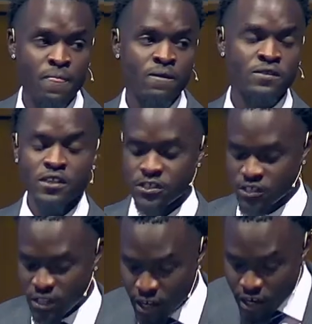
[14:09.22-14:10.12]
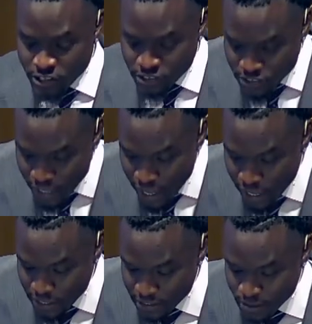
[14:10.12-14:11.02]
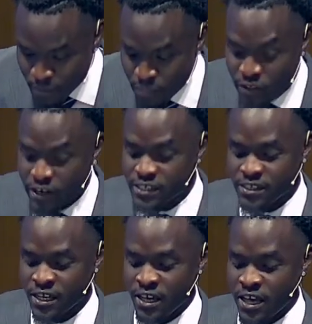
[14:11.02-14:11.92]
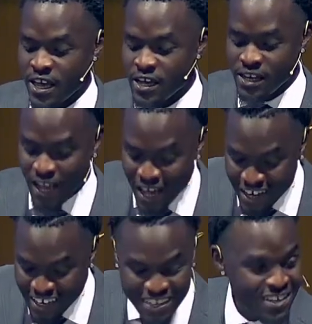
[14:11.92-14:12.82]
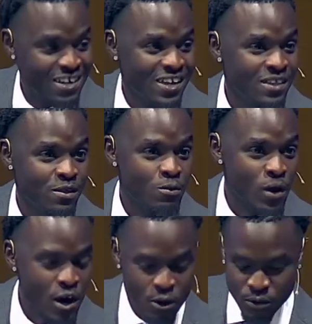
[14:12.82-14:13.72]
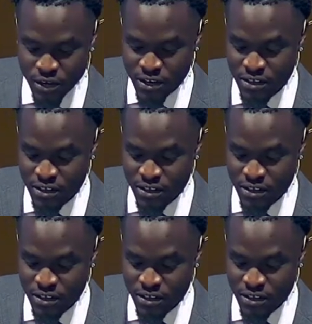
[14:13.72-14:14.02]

the sluggard says, there is a lion in the road.